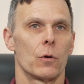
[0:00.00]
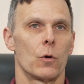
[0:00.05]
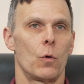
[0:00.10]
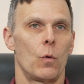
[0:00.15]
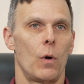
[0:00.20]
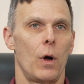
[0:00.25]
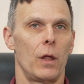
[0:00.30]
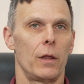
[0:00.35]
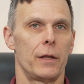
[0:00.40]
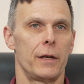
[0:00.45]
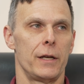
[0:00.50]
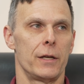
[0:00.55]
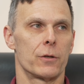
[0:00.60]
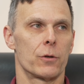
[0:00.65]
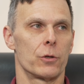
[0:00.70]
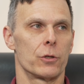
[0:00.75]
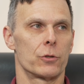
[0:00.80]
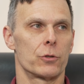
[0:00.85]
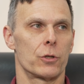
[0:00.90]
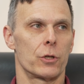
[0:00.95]
quality
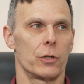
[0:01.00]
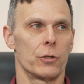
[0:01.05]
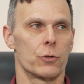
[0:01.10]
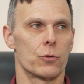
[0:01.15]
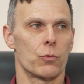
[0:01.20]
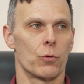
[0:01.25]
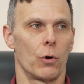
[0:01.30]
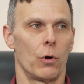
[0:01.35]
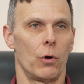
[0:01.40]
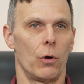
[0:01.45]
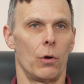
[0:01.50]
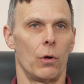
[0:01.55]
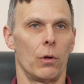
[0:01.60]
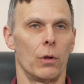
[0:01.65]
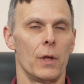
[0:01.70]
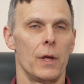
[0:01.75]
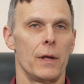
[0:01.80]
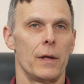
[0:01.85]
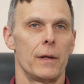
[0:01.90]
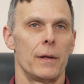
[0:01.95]

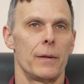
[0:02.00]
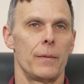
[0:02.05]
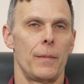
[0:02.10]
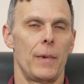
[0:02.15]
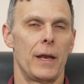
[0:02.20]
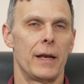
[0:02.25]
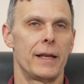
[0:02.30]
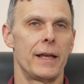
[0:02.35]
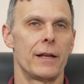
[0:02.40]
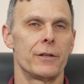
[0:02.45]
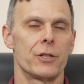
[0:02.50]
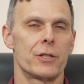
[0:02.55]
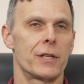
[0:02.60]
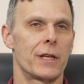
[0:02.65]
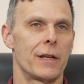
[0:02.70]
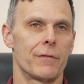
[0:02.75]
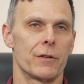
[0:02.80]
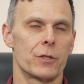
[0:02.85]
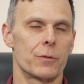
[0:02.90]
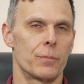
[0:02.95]
control. And again, just
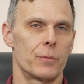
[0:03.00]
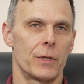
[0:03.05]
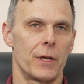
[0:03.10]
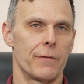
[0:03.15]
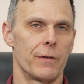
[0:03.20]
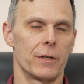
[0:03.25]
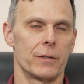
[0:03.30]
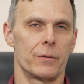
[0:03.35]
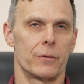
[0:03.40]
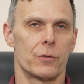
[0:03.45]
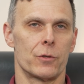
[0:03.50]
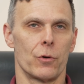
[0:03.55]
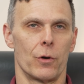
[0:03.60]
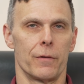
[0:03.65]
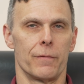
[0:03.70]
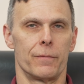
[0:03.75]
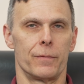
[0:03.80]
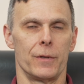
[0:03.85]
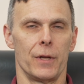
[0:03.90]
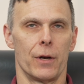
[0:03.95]
to give a sort
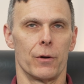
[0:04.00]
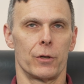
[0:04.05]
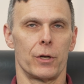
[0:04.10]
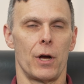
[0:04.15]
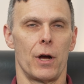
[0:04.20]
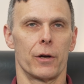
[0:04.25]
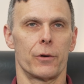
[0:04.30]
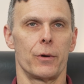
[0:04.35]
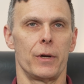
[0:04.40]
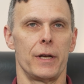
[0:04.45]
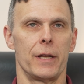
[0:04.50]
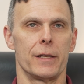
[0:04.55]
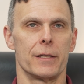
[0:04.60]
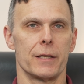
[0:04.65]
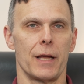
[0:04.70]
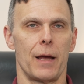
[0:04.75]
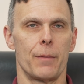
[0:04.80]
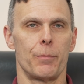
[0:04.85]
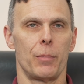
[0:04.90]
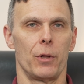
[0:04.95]
of concrete
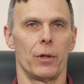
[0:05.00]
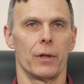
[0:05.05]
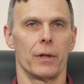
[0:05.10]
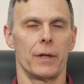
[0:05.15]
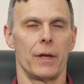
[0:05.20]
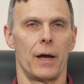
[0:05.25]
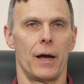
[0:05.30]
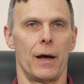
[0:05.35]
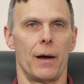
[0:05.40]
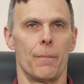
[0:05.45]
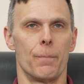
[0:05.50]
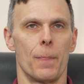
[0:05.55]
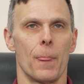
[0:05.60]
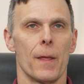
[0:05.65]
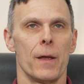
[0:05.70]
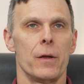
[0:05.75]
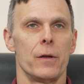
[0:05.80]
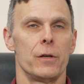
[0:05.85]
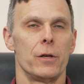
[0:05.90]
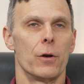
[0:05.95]
example,
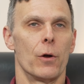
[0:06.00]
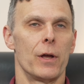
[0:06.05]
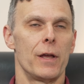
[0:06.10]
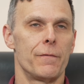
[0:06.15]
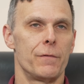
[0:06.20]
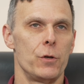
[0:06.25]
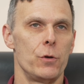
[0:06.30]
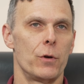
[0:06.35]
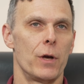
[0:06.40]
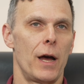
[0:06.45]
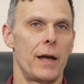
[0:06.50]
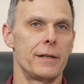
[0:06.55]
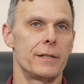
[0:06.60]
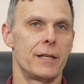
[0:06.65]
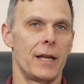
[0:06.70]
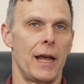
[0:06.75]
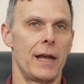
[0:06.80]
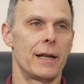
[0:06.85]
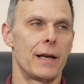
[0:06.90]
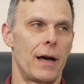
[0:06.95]
if you got
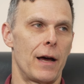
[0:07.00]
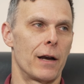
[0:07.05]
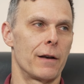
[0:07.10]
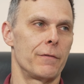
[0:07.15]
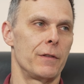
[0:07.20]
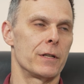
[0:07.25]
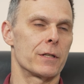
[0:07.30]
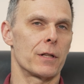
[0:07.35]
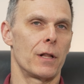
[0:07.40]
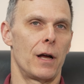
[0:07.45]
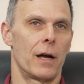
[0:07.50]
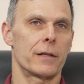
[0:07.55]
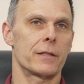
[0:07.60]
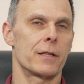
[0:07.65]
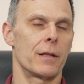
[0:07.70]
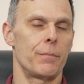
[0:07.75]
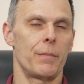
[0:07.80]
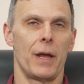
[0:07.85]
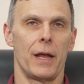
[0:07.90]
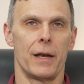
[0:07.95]
data out of these clocks
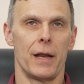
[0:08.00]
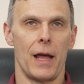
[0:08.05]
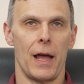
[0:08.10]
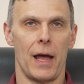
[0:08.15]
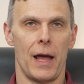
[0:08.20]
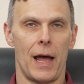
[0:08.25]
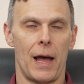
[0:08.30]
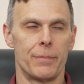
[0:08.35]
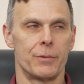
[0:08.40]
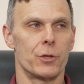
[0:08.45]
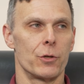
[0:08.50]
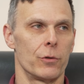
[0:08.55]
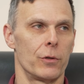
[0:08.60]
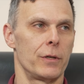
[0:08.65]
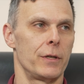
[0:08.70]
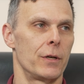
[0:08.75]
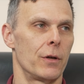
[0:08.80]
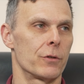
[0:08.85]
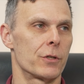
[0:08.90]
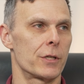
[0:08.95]
that made
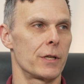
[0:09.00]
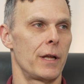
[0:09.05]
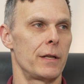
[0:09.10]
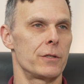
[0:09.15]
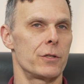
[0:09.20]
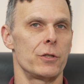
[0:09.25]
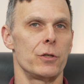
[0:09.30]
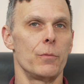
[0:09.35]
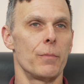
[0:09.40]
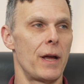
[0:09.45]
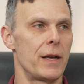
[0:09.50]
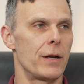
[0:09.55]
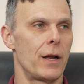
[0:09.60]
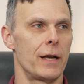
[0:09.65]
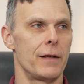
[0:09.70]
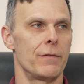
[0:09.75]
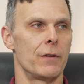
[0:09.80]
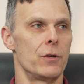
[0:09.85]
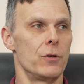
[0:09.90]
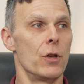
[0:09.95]
absolutely no sense, you might
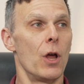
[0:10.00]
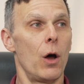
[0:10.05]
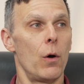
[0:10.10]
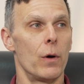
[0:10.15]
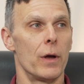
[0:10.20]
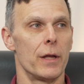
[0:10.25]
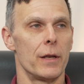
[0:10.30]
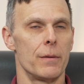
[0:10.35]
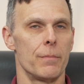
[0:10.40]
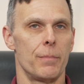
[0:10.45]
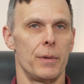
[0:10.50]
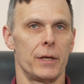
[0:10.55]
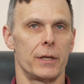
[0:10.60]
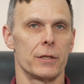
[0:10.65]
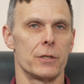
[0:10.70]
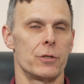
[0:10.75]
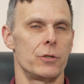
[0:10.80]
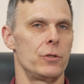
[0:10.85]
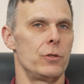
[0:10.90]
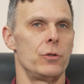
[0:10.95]
not even know it
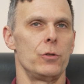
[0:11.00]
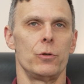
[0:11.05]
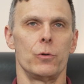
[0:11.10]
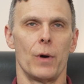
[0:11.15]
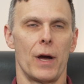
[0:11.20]
because you